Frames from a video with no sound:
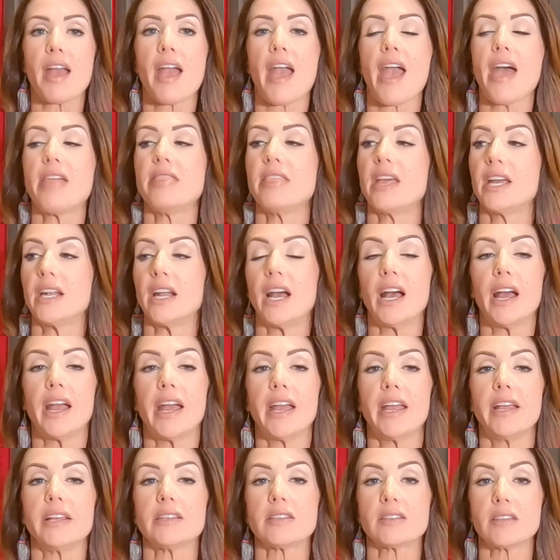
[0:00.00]
and then
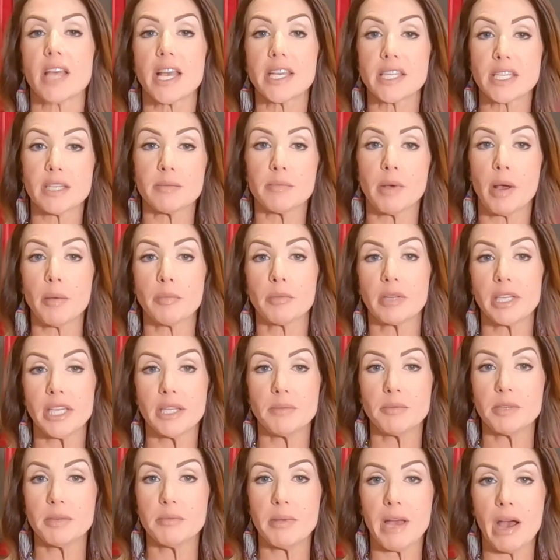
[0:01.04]
I sliced them up,
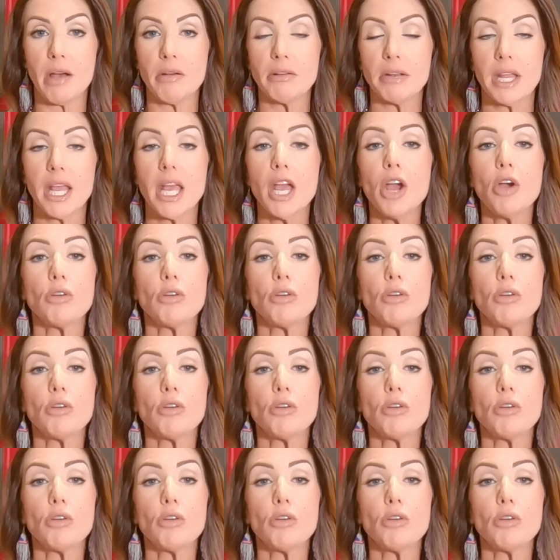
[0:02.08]
cleaned them out,